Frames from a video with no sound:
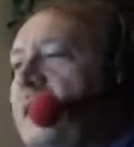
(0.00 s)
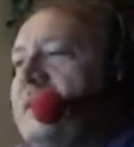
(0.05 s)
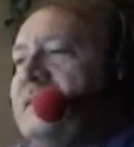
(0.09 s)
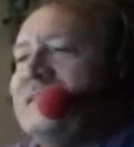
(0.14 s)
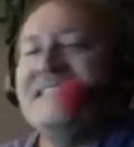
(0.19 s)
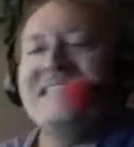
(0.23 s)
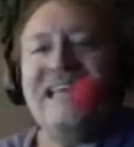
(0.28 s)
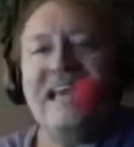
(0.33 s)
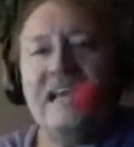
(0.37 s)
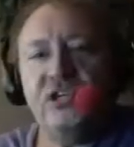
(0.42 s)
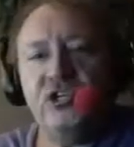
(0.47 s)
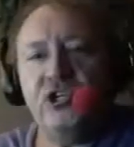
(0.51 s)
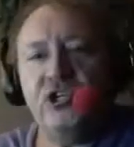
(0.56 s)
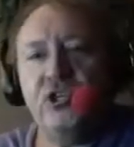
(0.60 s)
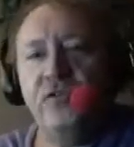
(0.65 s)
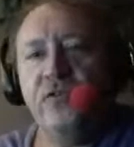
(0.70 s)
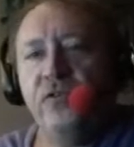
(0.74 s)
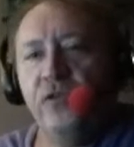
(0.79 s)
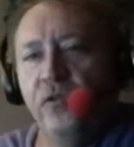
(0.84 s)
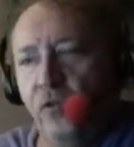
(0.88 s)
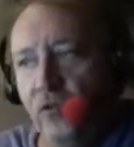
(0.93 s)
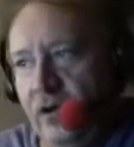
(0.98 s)

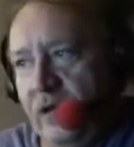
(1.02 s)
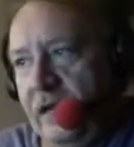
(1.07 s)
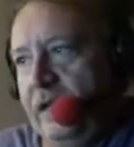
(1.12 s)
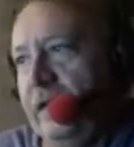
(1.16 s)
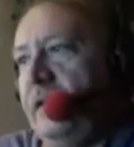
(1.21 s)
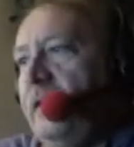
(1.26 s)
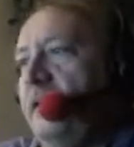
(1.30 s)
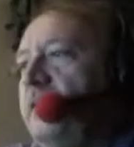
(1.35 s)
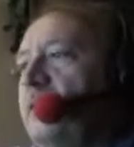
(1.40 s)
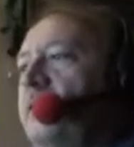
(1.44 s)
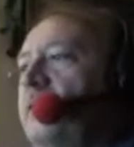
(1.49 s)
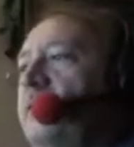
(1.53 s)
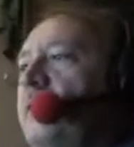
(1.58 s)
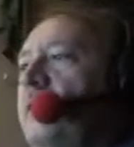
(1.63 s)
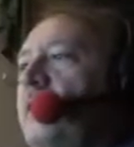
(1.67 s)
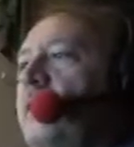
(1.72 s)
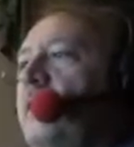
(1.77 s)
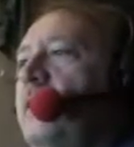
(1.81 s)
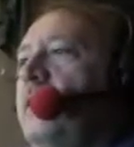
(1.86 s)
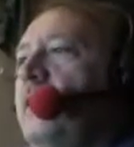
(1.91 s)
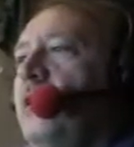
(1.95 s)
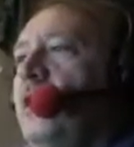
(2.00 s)
Section 3:
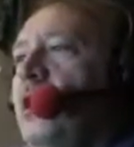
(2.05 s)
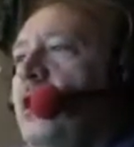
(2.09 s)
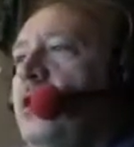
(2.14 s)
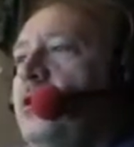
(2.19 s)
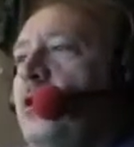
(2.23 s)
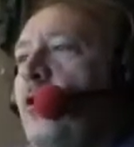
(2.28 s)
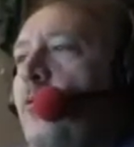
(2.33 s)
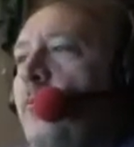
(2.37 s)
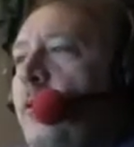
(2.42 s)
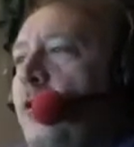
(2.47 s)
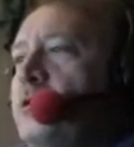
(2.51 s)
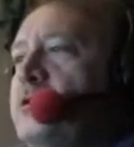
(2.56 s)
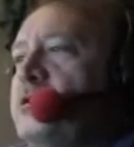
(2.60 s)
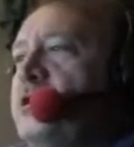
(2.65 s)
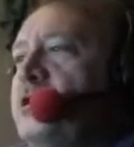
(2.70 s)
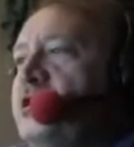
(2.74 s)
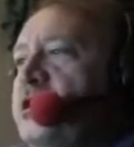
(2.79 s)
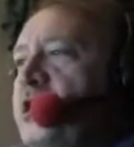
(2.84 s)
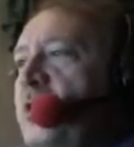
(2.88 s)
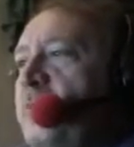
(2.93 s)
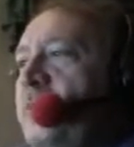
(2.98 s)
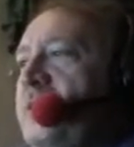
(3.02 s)
no person
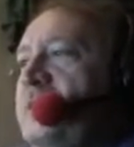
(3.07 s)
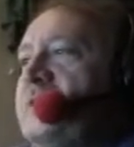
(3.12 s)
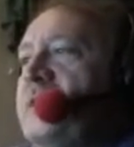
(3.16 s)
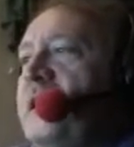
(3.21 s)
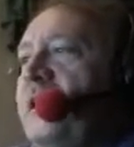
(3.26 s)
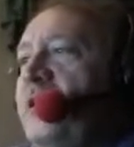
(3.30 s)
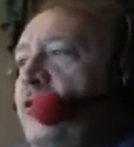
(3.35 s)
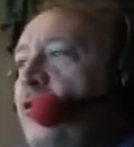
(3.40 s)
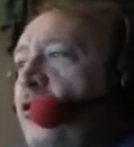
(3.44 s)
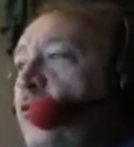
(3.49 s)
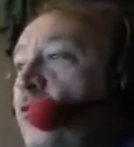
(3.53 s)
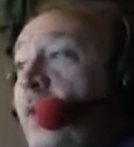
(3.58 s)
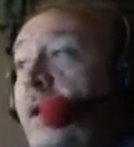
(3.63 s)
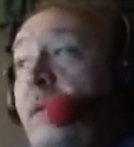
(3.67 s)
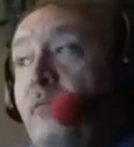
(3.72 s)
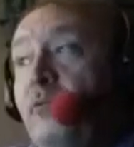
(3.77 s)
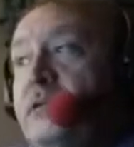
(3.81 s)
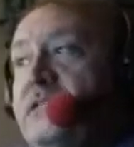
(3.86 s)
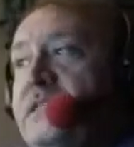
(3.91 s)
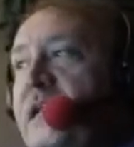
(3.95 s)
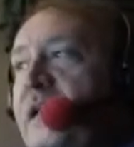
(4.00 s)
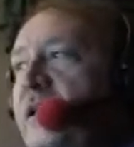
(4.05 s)
shall be senator or
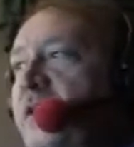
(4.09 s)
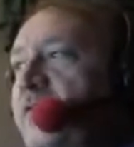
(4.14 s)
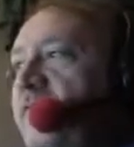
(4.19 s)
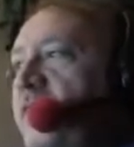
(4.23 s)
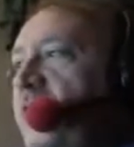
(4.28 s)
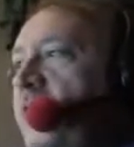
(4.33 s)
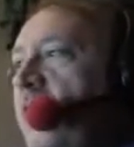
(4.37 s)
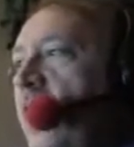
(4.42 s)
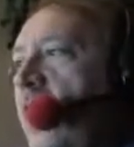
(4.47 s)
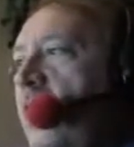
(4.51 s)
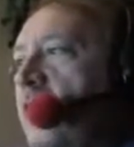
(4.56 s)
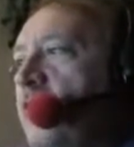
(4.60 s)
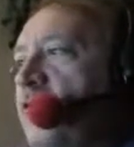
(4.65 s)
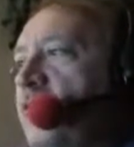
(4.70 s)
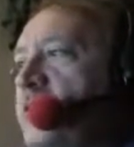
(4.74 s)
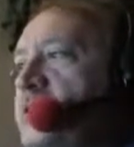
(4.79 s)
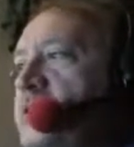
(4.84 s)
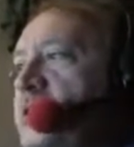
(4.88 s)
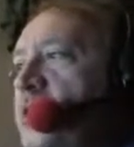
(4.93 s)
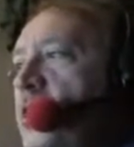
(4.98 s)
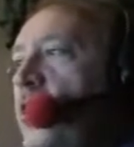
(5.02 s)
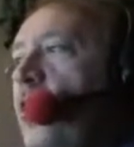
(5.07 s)
representative in
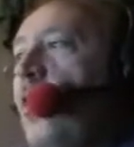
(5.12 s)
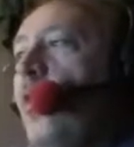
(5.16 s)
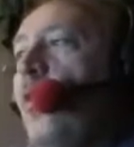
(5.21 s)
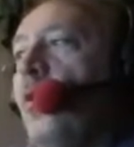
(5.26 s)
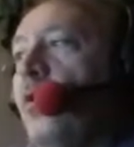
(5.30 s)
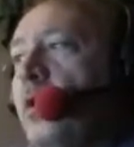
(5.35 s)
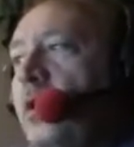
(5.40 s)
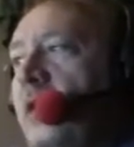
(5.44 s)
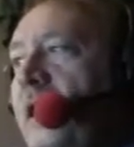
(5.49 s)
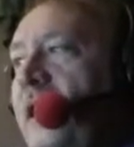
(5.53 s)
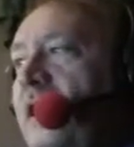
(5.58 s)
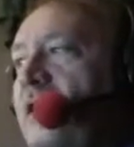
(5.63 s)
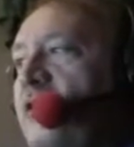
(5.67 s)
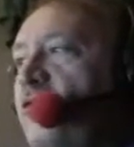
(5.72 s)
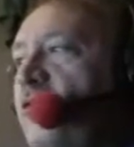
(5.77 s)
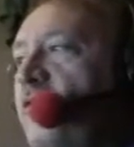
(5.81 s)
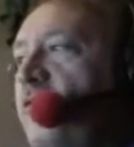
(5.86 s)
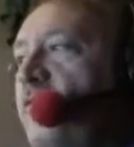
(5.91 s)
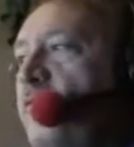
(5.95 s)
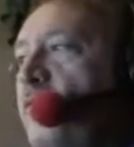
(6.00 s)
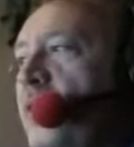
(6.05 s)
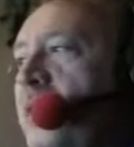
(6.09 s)
Congress, or
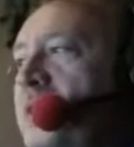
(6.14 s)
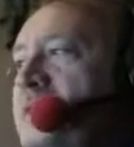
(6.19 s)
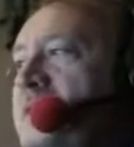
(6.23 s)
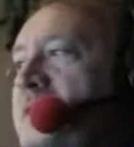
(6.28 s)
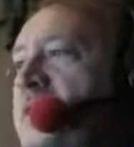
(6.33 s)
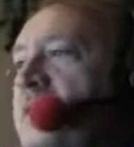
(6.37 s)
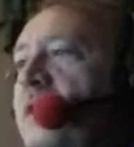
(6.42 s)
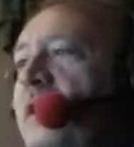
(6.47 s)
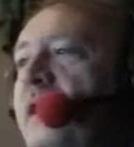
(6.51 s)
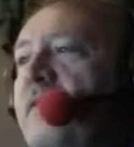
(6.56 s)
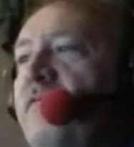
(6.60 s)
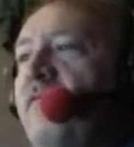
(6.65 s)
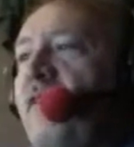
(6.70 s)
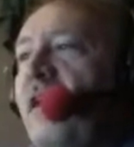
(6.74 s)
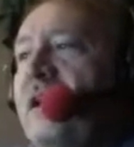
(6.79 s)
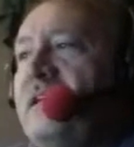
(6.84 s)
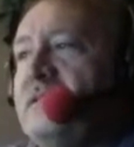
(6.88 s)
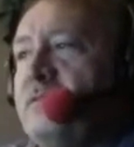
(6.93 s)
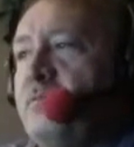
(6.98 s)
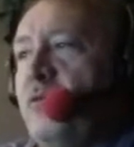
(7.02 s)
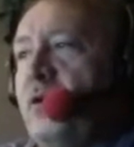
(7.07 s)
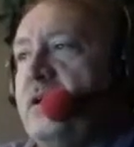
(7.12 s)
elector of president and
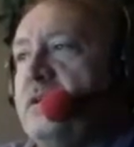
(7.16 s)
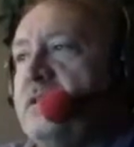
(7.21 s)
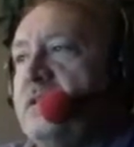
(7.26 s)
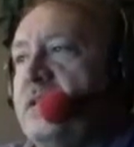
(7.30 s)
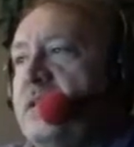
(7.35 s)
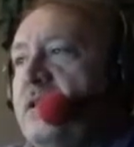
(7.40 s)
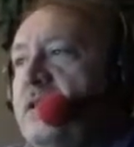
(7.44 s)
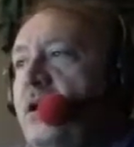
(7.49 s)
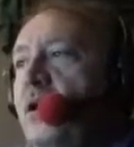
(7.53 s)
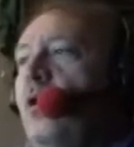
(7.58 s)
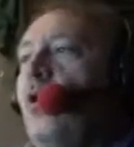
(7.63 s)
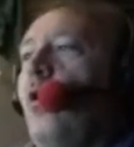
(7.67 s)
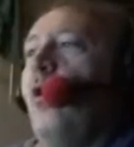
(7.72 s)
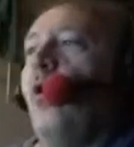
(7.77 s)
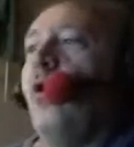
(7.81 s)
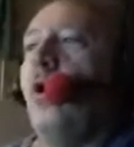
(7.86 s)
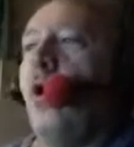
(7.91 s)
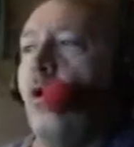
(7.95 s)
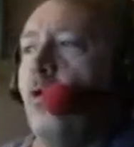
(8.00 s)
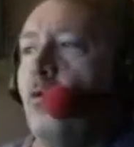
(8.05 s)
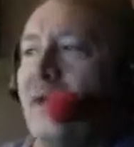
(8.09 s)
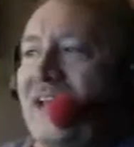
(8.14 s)
vice president, or
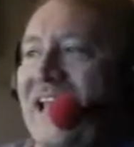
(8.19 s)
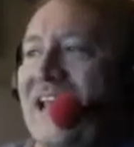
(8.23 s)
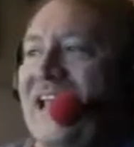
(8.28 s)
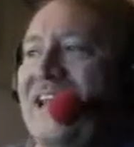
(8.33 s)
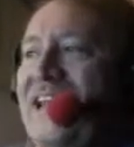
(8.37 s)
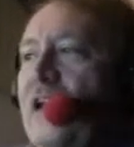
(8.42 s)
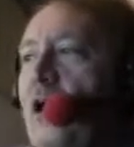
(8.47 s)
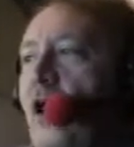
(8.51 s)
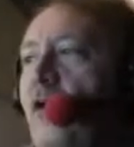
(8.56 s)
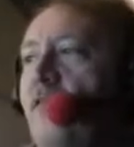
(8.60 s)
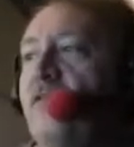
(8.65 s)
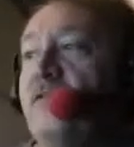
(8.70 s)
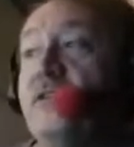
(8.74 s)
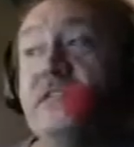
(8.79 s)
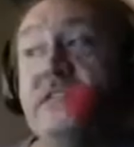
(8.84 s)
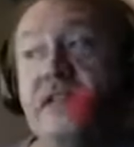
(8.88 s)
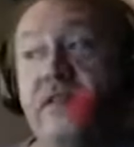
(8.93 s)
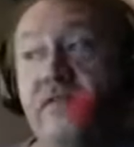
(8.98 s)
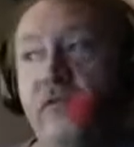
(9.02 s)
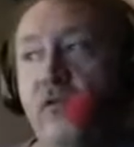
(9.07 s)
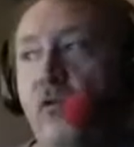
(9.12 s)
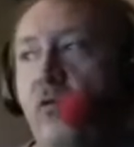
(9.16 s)
hold any office,
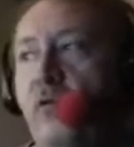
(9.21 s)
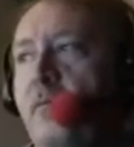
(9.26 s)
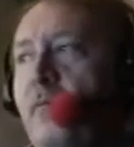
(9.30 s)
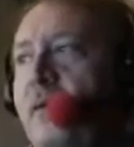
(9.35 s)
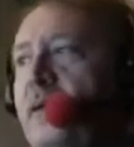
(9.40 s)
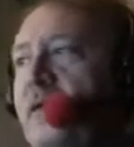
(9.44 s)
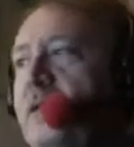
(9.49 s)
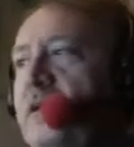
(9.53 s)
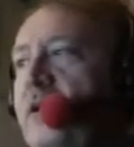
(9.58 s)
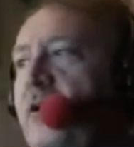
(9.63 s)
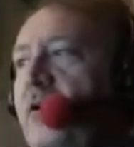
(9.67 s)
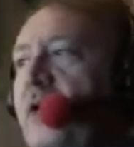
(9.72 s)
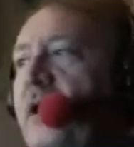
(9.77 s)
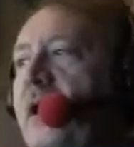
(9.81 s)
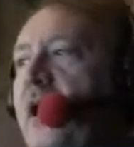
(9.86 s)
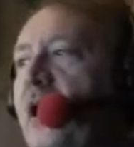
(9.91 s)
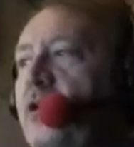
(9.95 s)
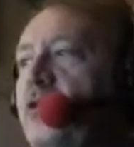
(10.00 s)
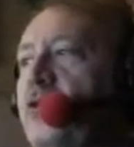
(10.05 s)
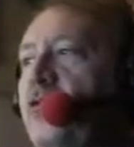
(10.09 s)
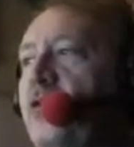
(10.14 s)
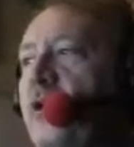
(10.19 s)
civil or military,
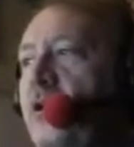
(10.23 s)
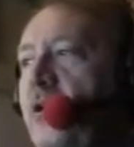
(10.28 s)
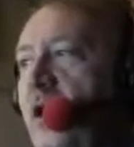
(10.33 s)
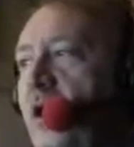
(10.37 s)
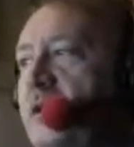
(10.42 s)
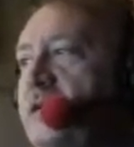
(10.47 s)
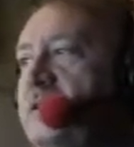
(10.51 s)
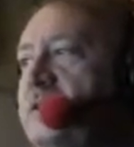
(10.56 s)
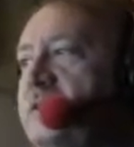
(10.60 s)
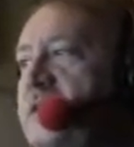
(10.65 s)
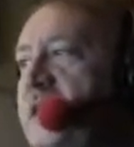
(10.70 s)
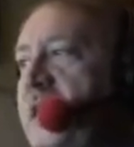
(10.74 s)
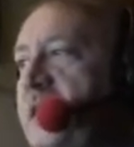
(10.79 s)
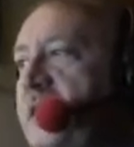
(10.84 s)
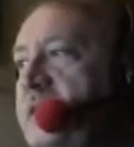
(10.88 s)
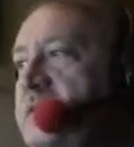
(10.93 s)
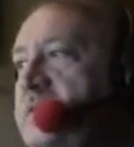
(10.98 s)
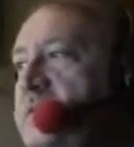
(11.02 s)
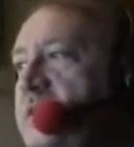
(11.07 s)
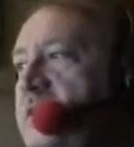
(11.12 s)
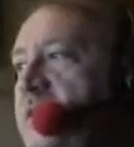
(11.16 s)
under the United States